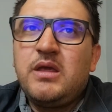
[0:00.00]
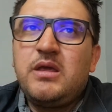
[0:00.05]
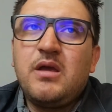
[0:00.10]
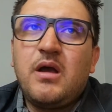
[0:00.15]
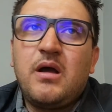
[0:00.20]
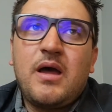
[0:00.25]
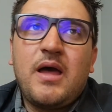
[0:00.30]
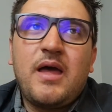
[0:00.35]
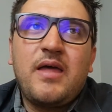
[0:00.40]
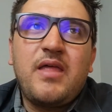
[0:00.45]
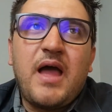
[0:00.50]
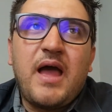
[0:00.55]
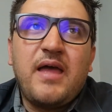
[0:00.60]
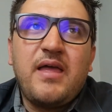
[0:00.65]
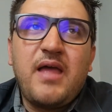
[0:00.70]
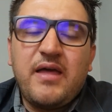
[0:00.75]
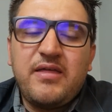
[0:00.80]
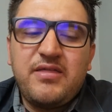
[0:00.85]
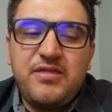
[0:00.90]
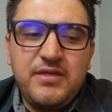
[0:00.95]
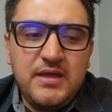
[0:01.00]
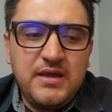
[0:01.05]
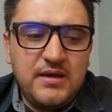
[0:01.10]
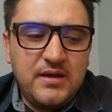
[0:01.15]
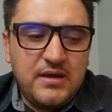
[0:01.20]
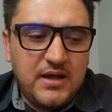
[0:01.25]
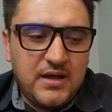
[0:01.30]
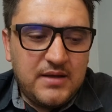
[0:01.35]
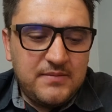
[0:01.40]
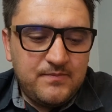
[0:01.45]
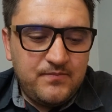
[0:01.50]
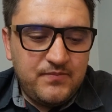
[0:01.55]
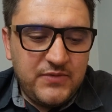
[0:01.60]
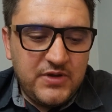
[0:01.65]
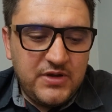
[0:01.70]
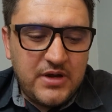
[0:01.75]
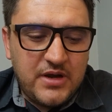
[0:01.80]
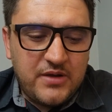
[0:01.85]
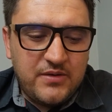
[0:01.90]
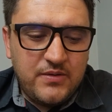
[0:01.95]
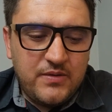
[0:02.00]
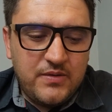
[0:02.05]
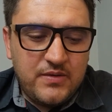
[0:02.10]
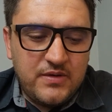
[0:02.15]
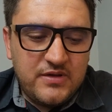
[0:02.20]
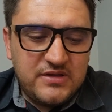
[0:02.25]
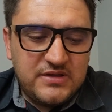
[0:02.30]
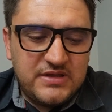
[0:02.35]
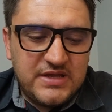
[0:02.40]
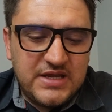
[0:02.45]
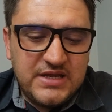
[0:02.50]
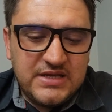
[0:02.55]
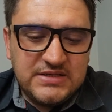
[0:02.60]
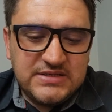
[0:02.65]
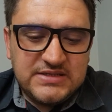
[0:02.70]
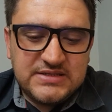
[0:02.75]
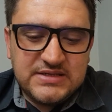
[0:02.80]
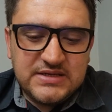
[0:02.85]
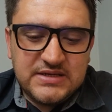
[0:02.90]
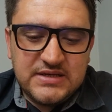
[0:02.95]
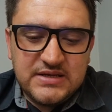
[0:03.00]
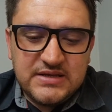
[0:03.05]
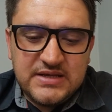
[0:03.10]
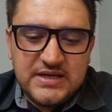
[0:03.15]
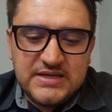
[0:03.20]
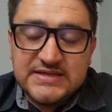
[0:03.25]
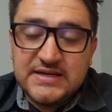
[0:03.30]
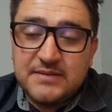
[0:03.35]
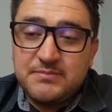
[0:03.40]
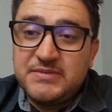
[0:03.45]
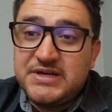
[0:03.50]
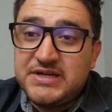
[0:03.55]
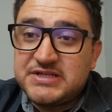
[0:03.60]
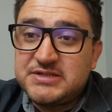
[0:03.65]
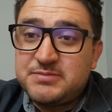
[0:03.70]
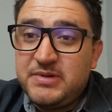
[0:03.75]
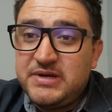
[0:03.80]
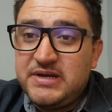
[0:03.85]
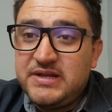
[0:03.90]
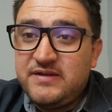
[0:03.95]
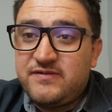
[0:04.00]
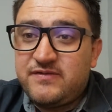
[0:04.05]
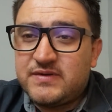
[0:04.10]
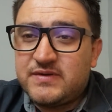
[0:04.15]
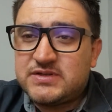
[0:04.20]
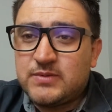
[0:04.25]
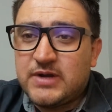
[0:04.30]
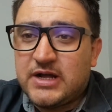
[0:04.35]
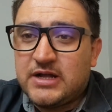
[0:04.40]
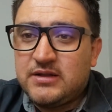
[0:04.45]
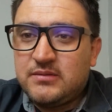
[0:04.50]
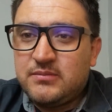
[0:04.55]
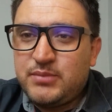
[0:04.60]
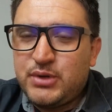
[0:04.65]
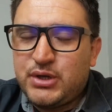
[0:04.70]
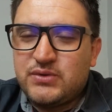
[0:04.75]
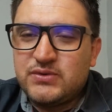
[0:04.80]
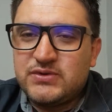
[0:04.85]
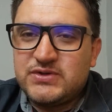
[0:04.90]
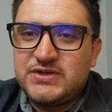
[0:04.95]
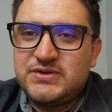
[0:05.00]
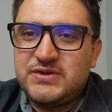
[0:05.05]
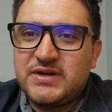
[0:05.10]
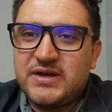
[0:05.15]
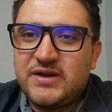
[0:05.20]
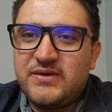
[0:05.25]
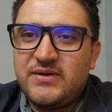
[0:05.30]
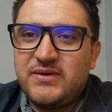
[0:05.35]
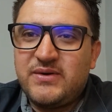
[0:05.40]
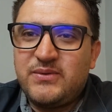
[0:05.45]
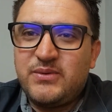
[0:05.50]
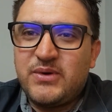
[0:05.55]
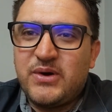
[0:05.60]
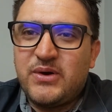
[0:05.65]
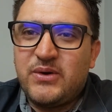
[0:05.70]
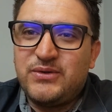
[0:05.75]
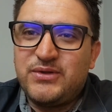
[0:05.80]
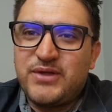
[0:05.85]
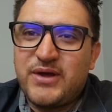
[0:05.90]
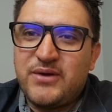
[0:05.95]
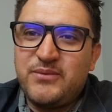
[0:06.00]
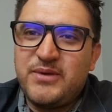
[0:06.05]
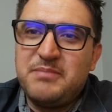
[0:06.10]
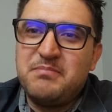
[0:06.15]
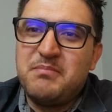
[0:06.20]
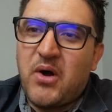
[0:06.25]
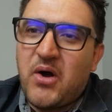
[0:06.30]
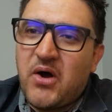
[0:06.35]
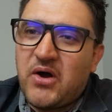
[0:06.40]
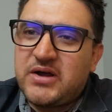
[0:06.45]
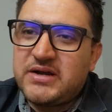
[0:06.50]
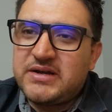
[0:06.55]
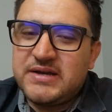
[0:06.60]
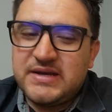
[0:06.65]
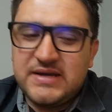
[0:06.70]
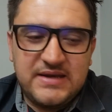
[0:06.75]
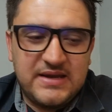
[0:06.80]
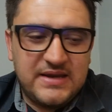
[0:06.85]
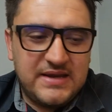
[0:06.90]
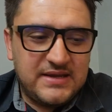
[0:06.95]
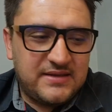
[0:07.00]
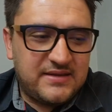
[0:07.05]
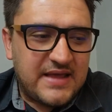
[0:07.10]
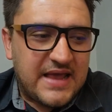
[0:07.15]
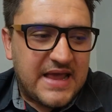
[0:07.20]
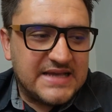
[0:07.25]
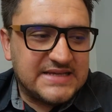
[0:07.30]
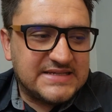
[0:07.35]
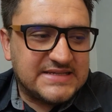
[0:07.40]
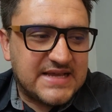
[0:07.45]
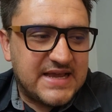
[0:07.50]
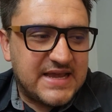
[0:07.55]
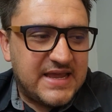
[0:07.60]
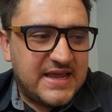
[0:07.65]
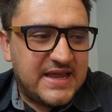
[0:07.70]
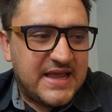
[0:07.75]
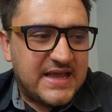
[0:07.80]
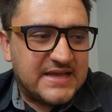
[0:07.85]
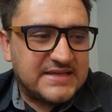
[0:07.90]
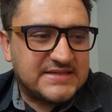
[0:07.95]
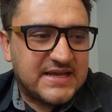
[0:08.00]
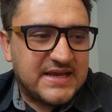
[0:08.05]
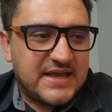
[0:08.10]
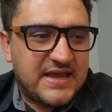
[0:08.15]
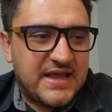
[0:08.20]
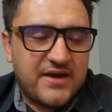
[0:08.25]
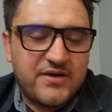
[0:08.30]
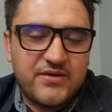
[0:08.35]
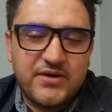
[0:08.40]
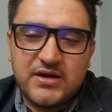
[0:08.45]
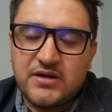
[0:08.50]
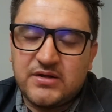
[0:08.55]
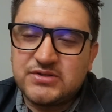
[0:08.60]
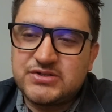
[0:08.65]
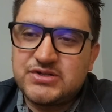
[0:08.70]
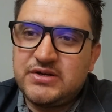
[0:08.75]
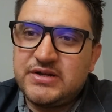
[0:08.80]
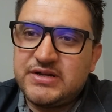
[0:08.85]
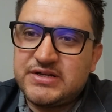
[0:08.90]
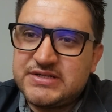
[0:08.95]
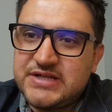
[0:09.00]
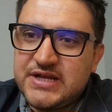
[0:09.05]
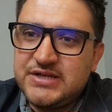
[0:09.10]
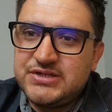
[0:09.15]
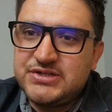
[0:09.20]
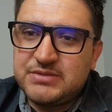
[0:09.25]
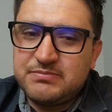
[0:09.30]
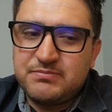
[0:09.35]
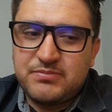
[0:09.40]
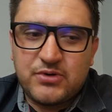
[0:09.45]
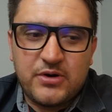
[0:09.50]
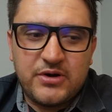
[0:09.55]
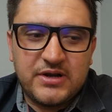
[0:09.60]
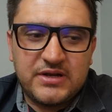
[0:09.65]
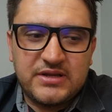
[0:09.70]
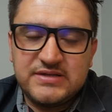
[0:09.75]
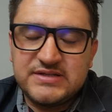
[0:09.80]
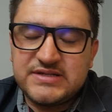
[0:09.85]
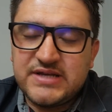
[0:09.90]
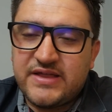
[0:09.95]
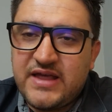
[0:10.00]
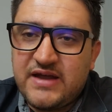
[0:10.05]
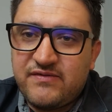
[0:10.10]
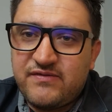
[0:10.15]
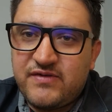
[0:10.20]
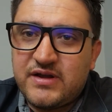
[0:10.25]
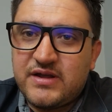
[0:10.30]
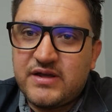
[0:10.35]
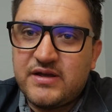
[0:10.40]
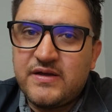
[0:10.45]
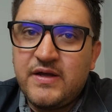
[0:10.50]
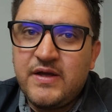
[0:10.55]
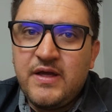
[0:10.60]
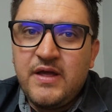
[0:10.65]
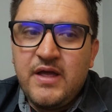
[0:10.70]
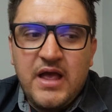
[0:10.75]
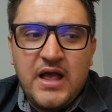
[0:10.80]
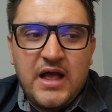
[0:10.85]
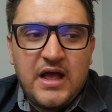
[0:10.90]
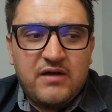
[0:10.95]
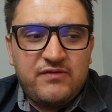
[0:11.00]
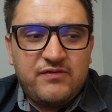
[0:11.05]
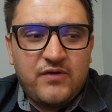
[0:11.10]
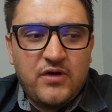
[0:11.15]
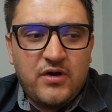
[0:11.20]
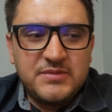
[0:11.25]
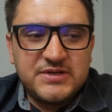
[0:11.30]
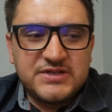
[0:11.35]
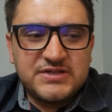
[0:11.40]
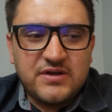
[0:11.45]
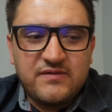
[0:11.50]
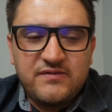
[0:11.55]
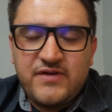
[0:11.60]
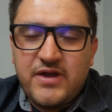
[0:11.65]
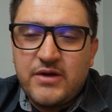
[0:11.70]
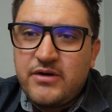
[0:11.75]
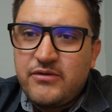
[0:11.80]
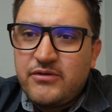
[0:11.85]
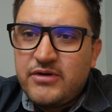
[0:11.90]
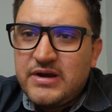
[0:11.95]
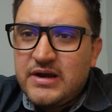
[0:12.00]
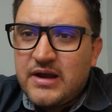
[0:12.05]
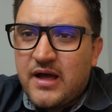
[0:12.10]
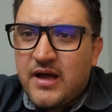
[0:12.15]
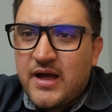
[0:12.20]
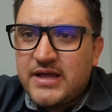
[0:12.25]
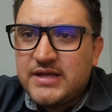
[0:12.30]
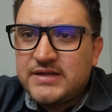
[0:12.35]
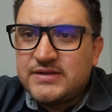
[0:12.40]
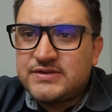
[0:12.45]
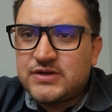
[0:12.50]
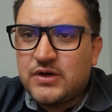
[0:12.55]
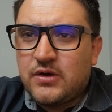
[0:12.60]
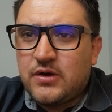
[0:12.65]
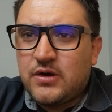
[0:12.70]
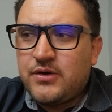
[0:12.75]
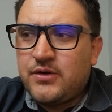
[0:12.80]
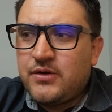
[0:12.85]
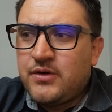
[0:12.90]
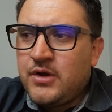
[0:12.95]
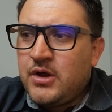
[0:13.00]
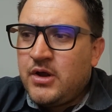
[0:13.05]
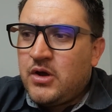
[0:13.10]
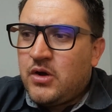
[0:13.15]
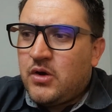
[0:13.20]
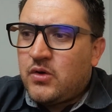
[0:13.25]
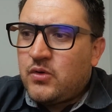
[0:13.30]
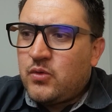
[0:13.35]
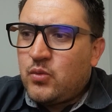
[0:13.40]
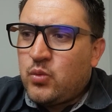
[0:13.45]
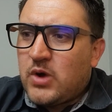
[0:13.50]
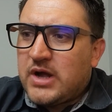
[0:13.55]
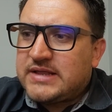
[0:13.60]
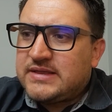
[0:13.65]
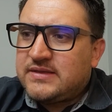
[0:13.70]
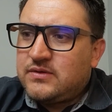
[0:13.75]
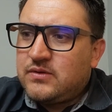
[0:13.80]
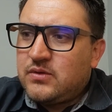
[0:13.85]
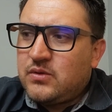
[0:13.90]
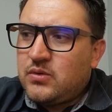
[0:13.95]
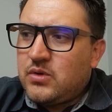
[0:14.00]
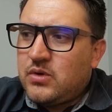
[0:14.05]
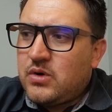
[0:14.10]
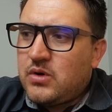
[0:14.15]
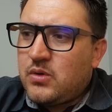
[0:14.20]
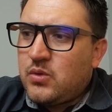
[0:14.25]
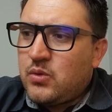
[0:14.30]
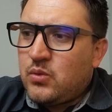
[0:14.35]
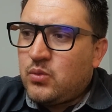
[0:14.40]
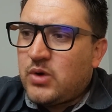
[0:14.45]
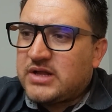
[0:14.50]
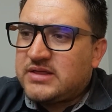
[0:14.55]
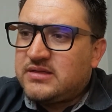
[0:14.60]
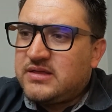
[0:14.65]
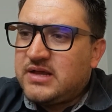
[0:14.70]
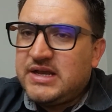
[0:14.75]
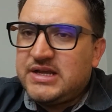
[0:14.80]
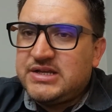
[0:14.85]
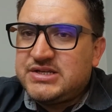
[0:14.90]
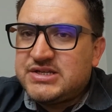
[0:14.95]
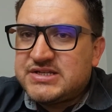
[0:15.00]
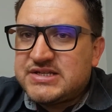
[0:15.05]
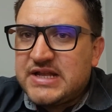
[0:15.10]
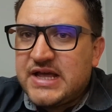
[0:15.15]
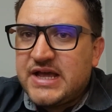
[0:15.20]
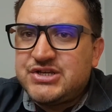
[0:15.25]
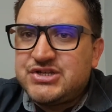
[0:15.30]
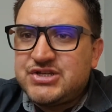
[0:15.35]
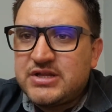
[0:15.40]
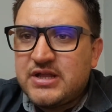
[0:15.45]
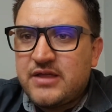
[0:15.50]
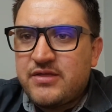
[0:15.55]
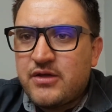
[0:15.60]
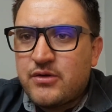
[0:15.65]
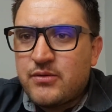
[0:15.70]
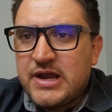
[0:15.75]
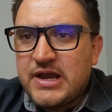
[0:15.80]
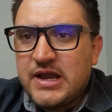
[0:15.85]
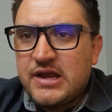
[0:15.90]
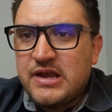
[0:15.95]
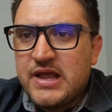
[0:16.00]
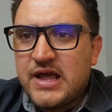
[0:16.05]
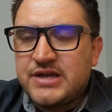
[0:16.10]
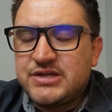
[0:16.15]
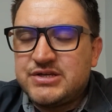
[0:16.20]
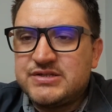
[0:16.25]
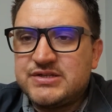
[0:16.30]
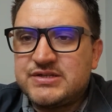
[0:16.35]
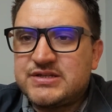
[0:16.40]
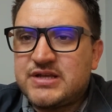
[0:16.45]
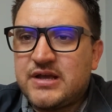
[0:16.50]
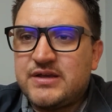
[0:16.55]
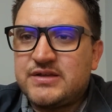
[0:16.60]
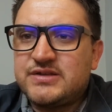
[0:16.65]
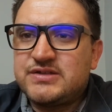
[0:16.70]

Yeah, I, I, I think, um, you know, these there's some disbelief as well because you know although we marketed it as a as a agricultural extension product in South Africa, our farmers are very reliant on on what what the legislation and the regulations say.